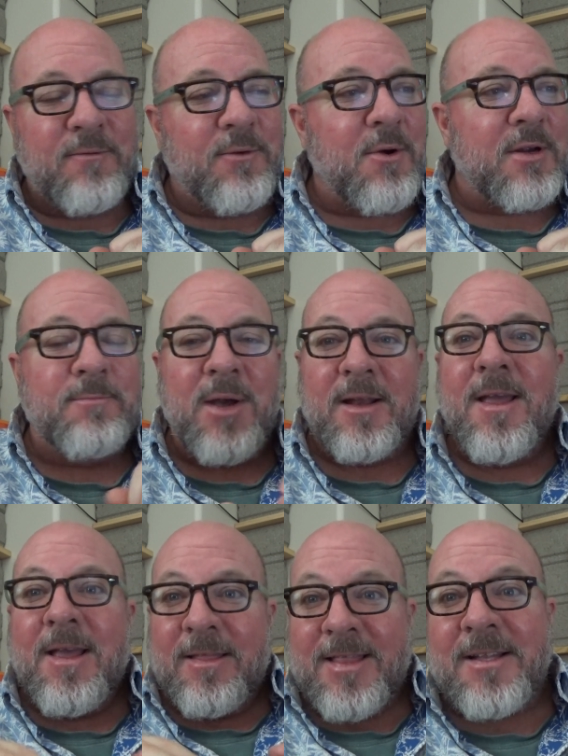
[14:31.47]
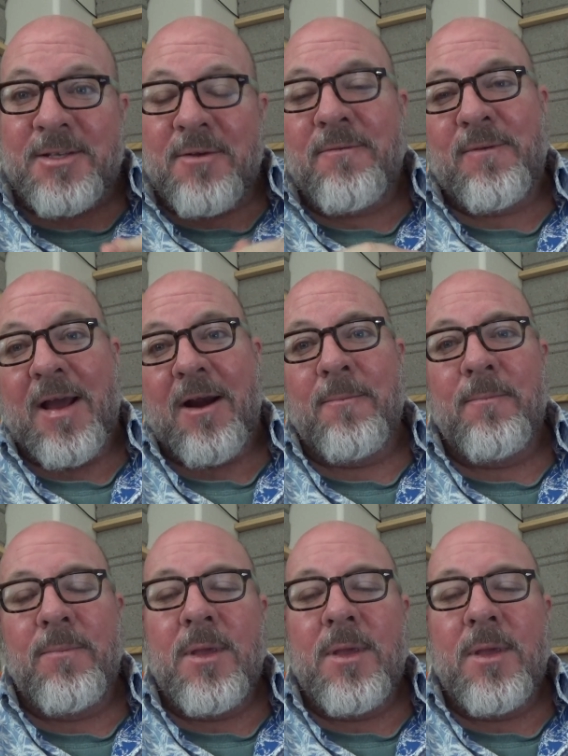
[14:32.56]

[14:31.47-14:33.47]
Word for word: of course, but that's unfair.